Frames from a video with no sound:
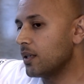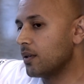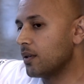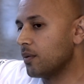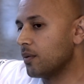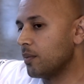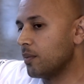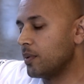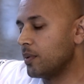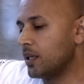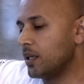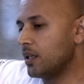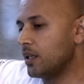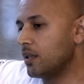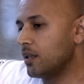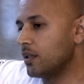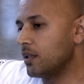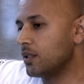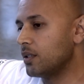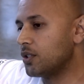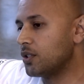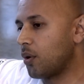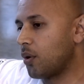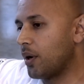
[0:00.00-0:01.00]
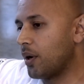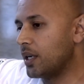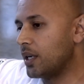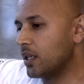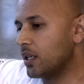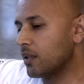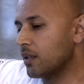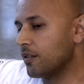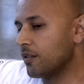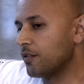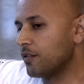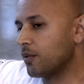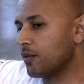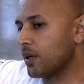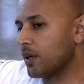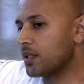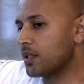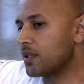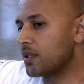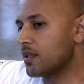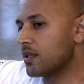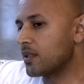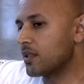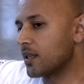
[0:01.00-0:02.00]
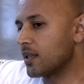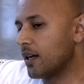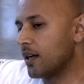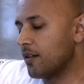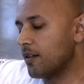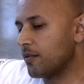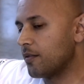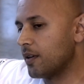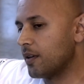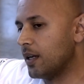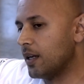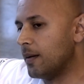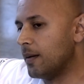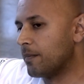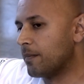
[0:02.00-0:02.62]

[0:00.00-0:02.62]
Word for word: It will be joining the forces of